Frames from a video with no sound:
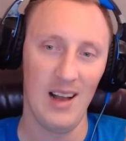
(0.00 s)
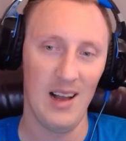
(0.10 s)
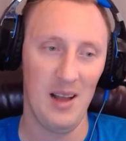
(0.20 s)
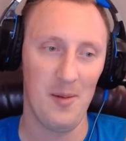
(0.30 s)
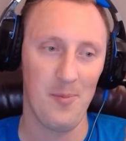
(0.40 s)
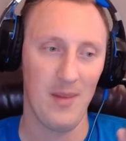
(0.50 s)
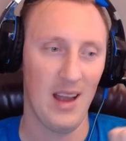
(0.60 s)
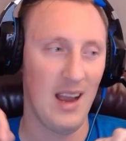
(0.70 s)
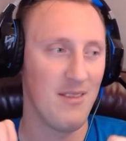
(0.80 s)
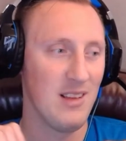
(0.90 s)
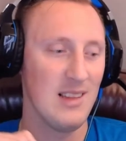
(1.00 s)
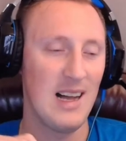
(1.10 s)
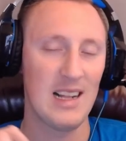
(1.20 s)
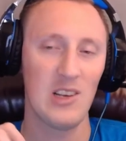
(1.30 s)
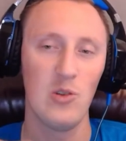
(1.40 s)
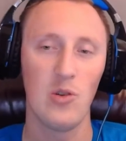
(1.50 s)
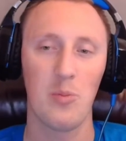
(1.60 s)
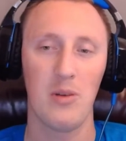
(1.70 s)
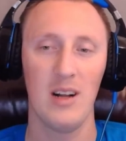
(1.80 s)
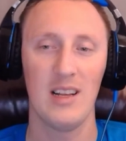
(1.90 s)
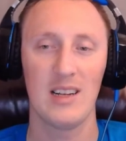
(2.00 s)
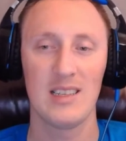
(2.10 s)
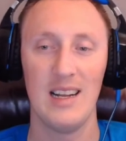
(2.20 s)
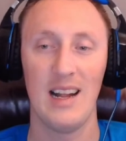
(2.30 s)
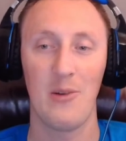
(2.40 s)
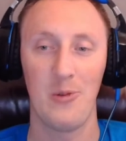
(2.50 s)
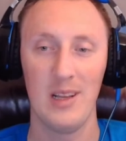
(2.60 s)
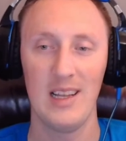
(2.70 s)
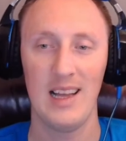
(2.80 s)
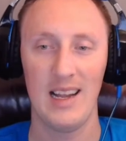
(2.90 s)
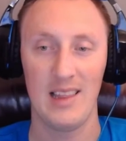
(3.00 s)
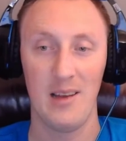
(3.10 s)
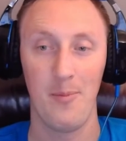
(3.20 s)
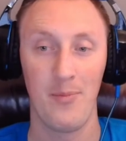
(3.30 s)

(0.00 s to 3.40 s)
I have a lot of Google products and I really like them.